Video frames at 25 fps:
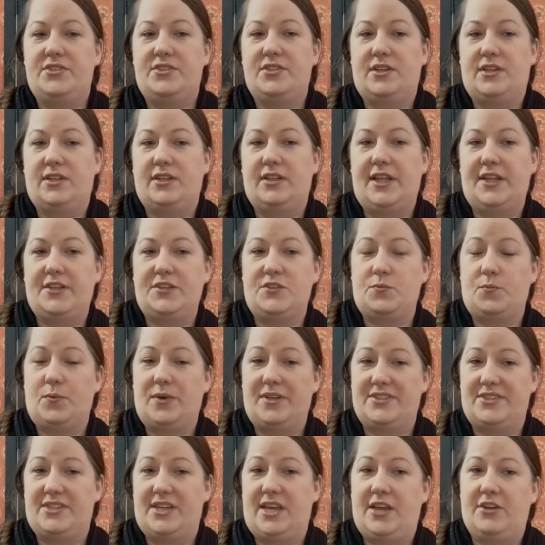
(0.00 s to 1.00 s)
to cleanse
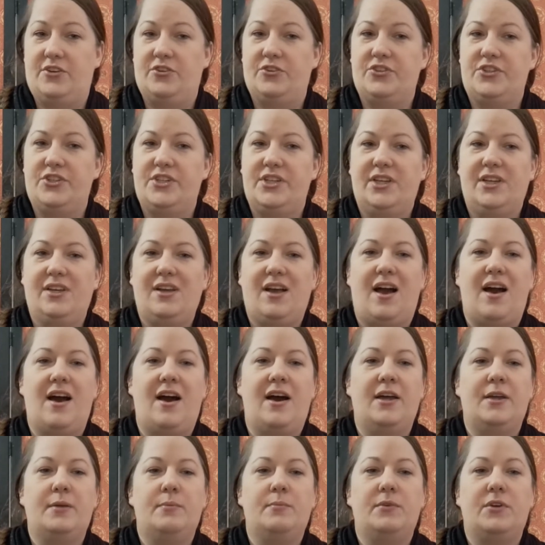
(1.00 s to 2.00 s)
one's energy.
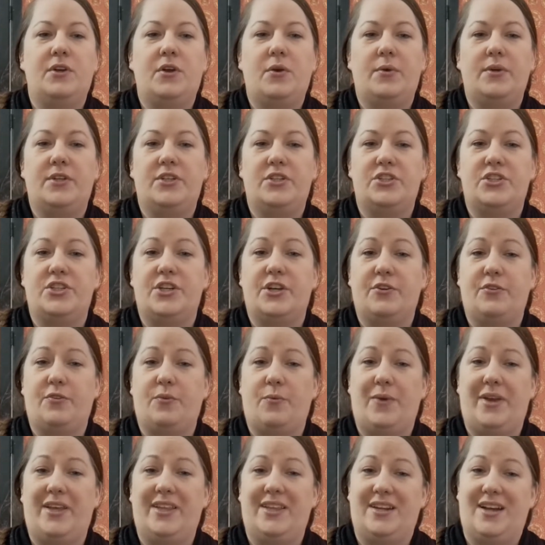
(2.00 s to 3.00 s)
I'm going to share the
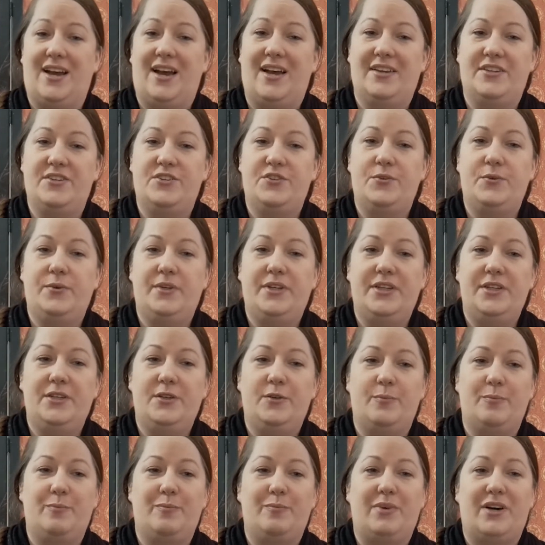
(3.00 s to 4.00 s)
way that I do
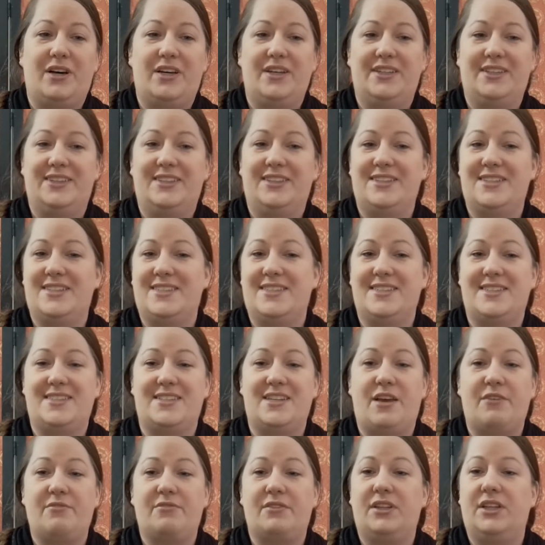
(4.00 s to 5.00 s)
it, but this is
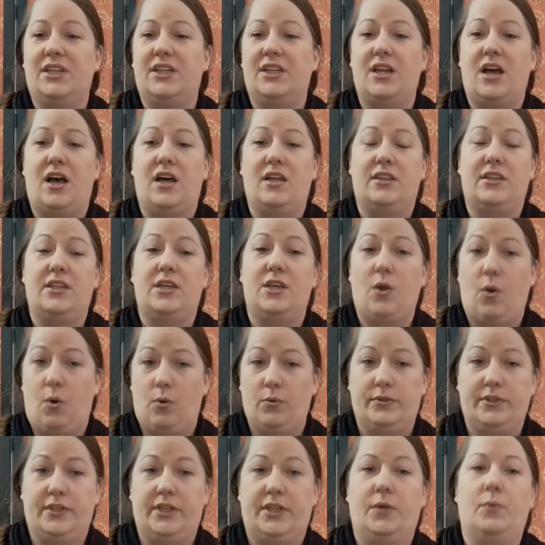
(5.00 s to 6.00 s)
definitely not the
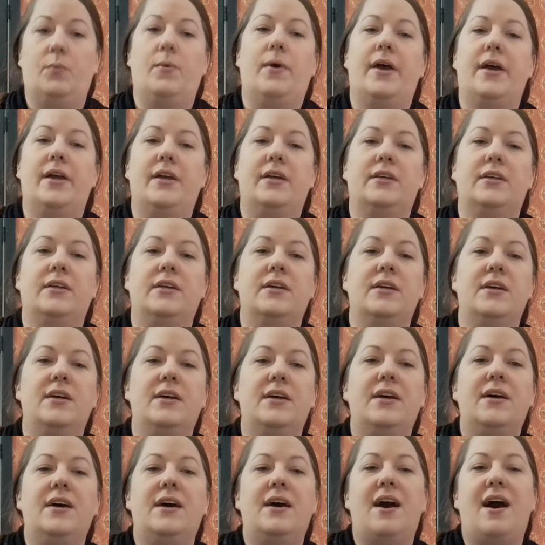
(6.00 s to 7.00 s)
only way.
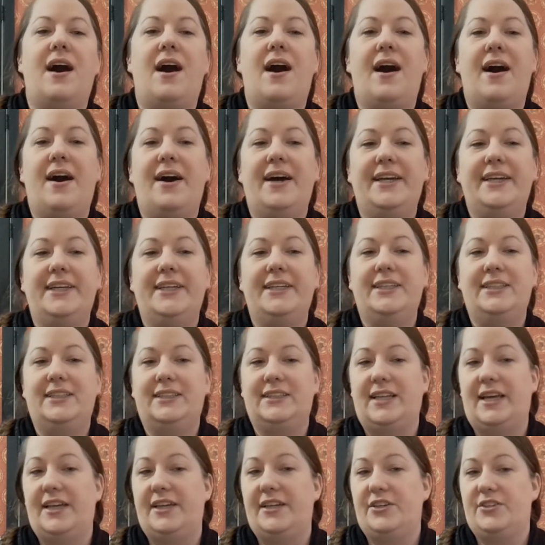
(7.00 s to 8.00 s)
I
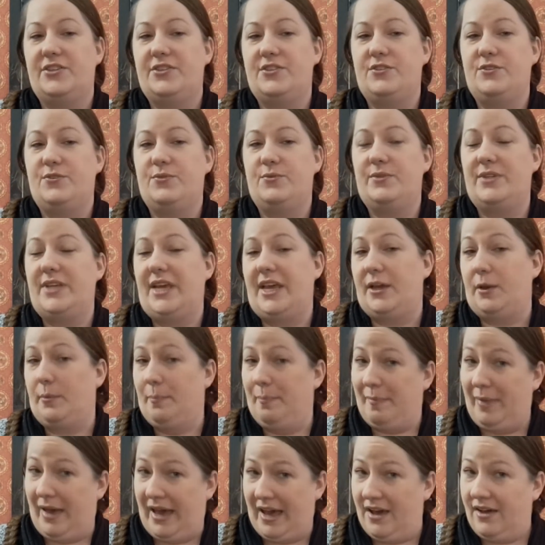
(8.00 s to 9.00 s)
like to take a
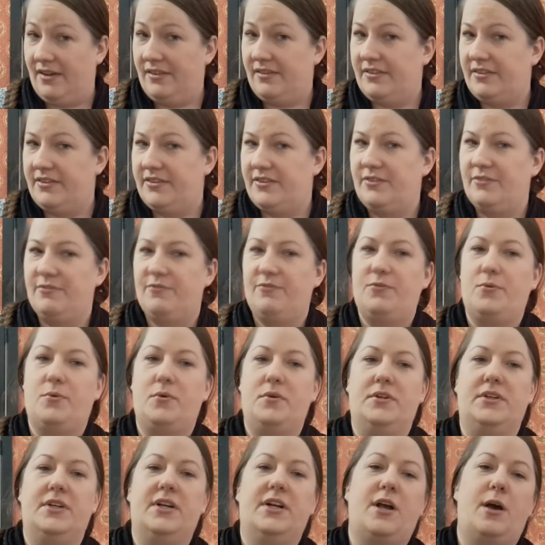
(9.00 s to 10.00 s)
bath
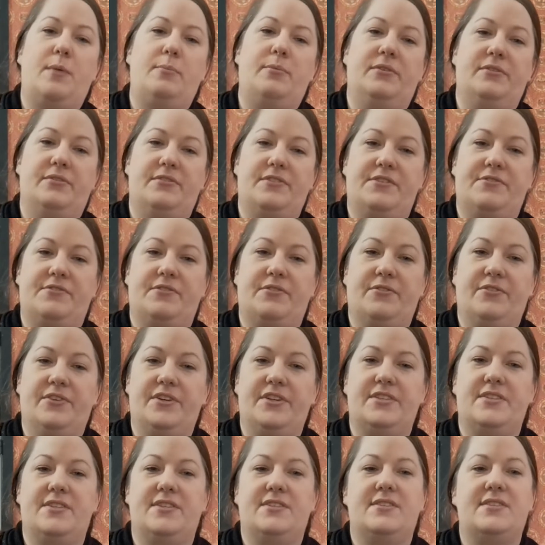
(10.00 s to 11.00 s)
for a couple of different
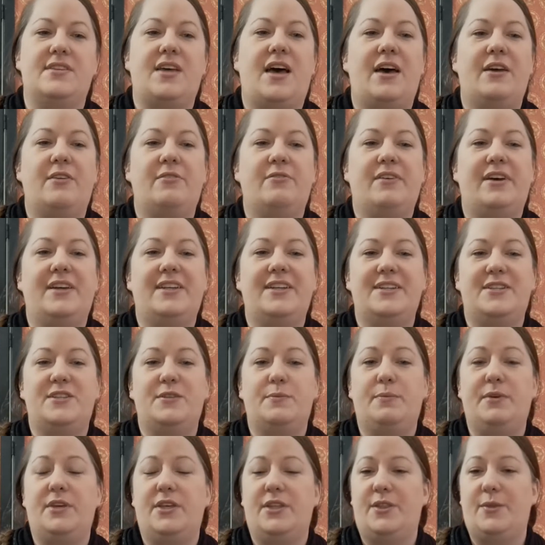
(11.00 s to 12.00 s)
reasons. I find it to
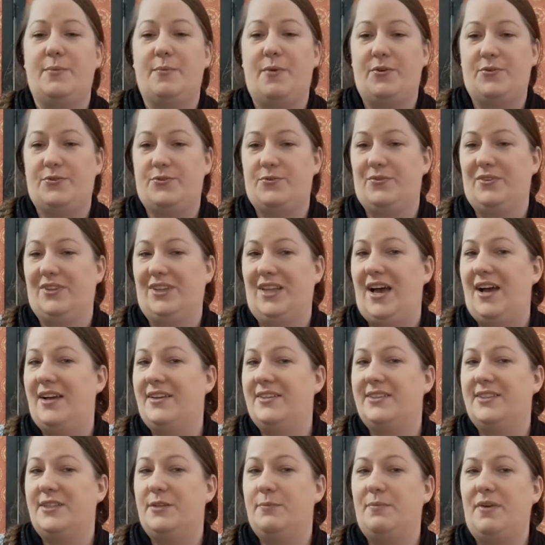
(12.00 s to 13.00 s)
be the most
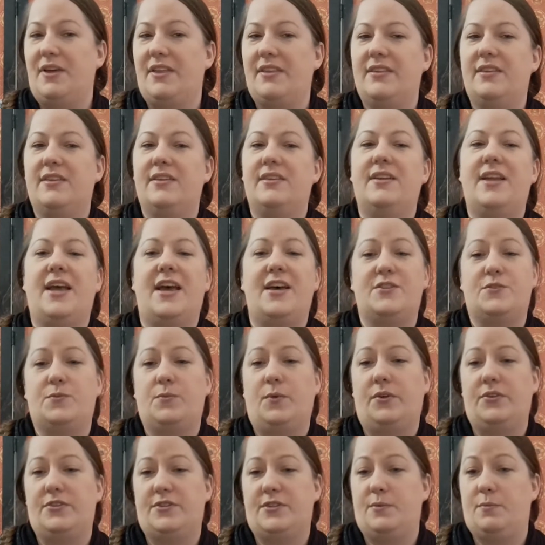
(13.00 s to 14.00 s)
relaxing method as
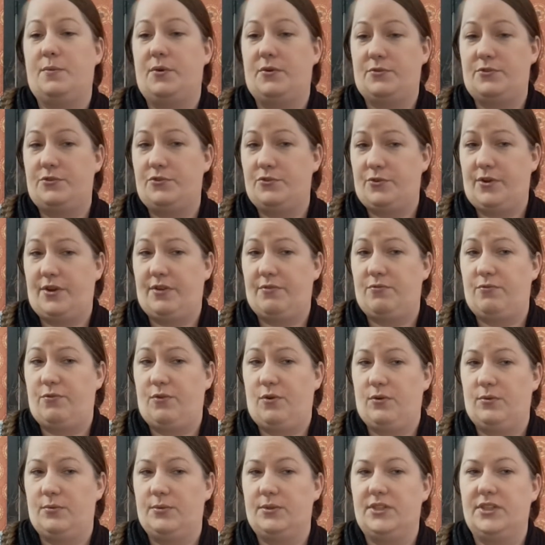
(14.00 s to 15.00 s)
well as the most
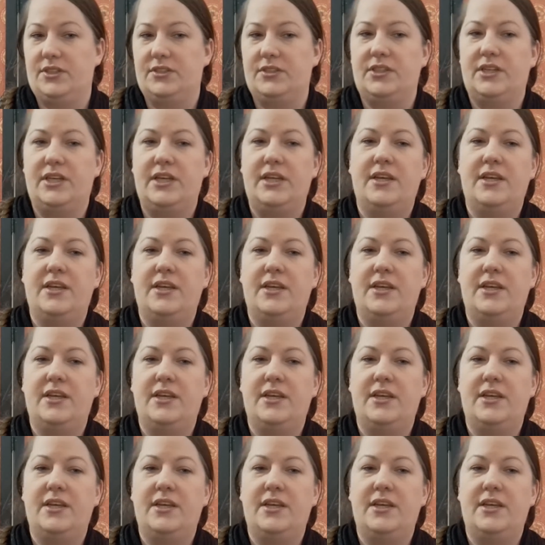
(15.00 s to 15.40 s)
straightforward.